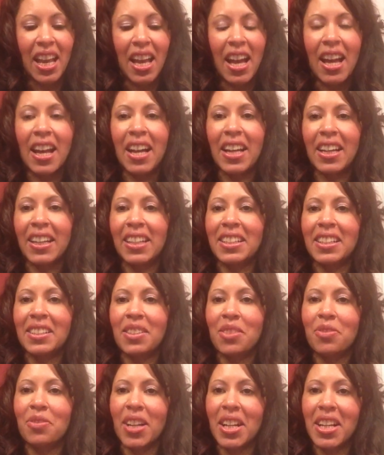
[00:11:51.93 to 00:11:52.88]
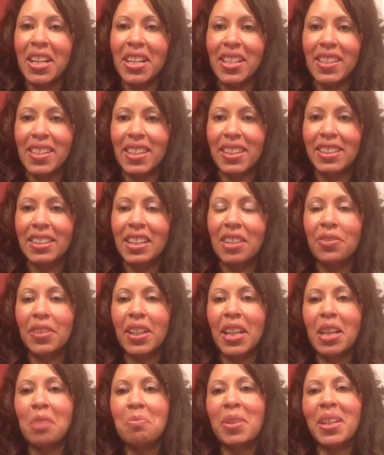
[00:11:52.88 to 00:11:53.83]
uh, and it's very
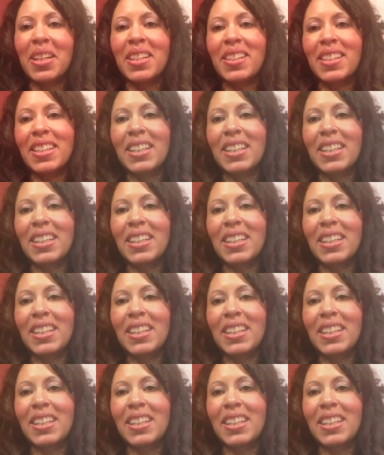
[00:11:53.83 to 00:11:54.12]
significant because